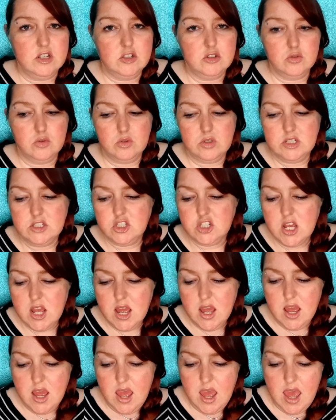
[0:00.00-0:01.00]
storage,
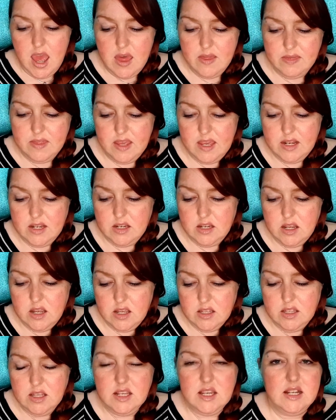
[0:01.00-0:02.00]
and then
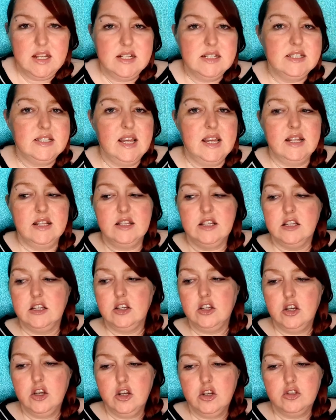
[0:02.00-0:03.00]
you can extend it.
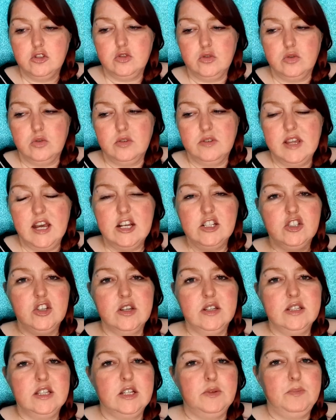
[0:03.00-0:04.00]
So that
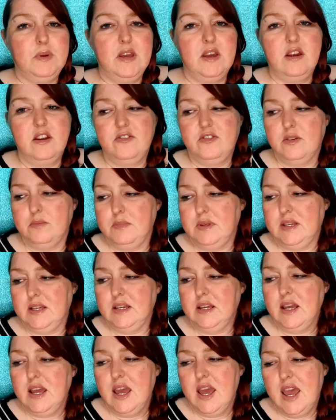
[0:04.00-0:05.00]
sounded better for
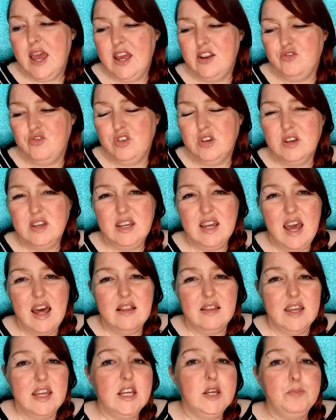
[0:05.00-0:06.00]
me. And really, I
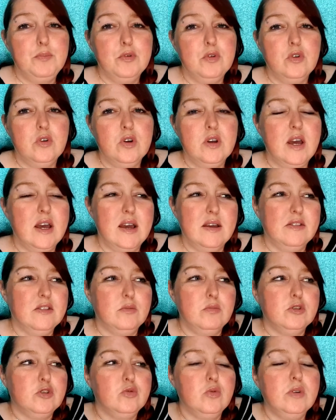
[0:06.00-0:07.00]
like blue. There
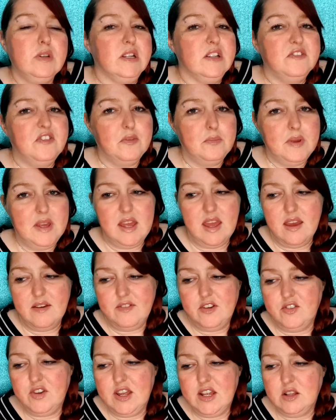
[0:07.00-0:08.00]
was no need for me to have
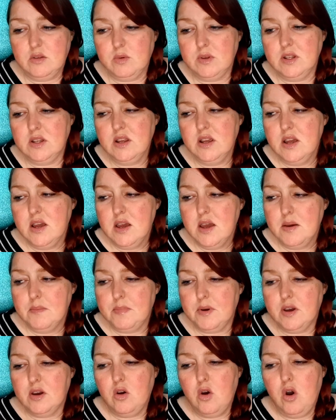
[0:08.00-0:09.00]
a red one,
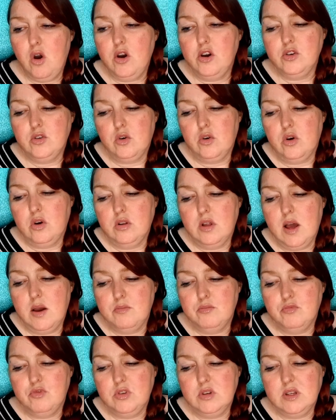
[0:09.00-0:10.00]
but all in all,
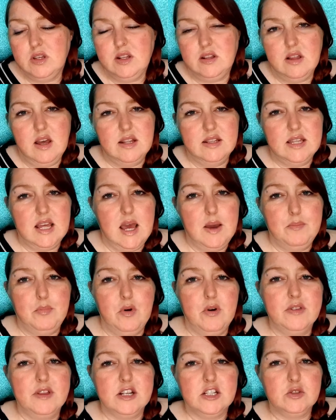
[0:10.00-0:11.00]
I'm really glad that I
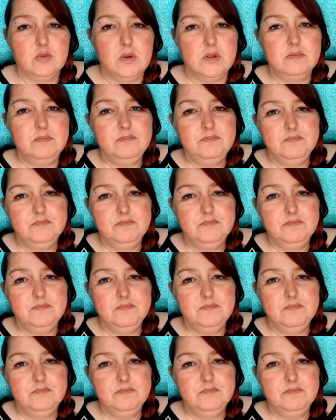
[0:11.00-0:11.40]
bought this one.